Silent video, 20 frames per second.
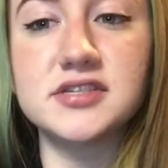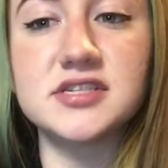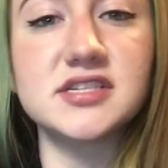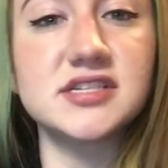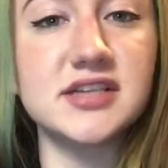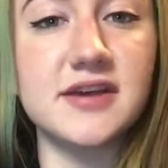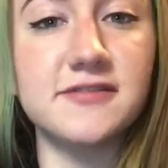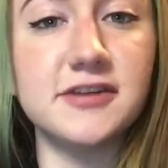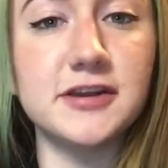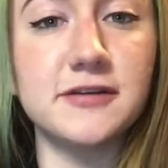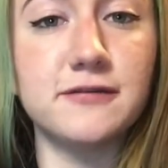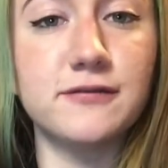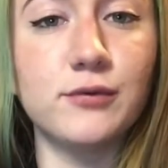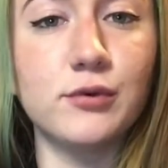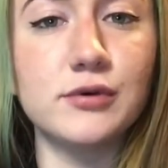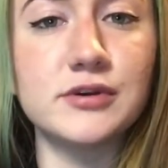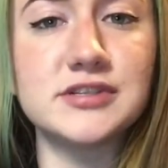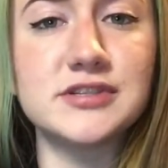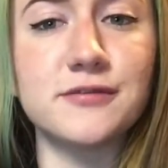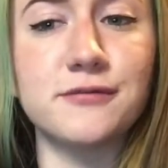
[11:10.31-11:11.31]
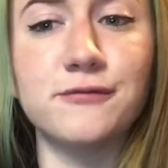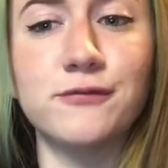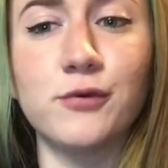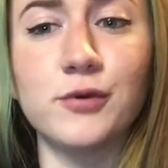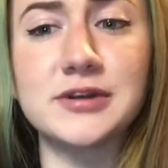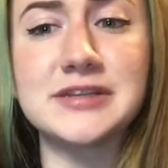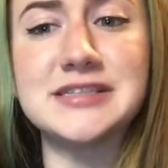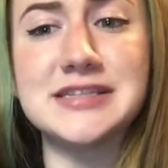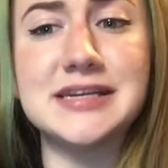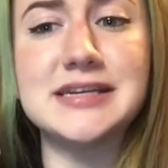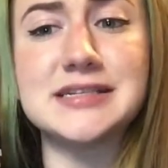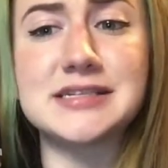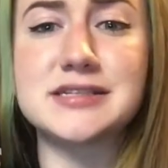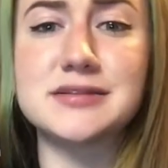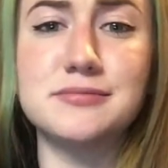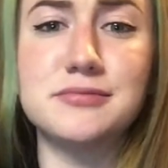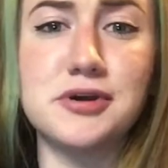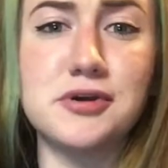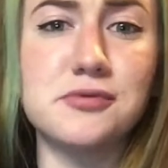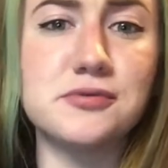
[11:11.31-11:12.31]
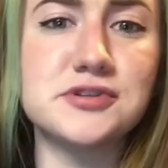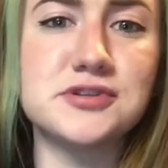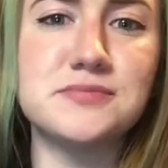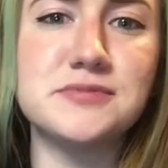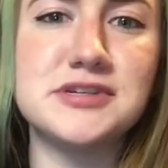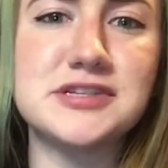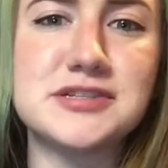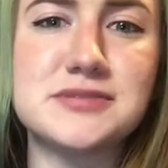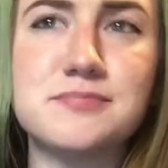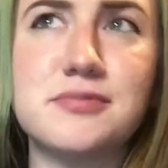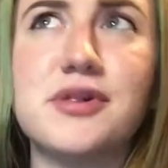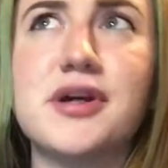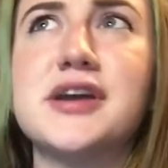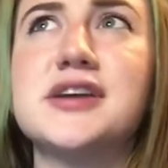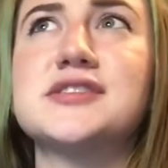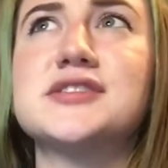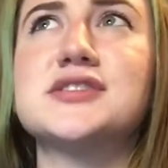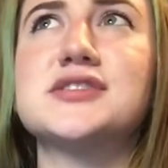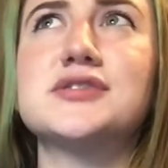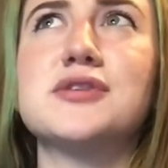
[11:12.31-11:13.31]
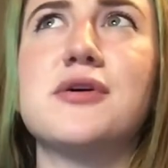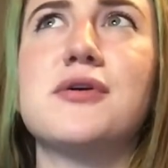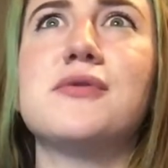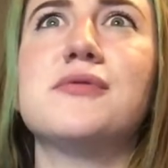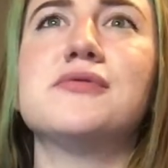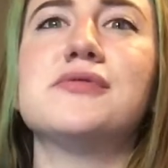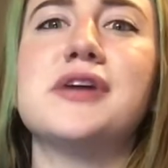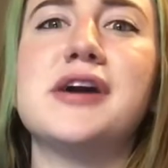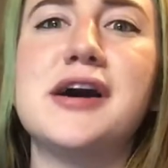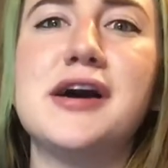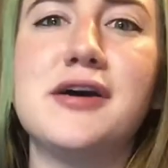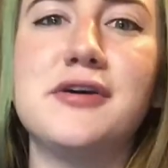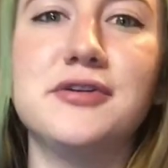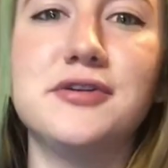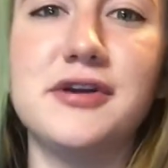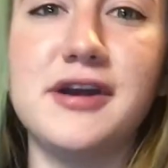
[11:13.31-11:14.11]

74 is a fortissimo, which means play so loud.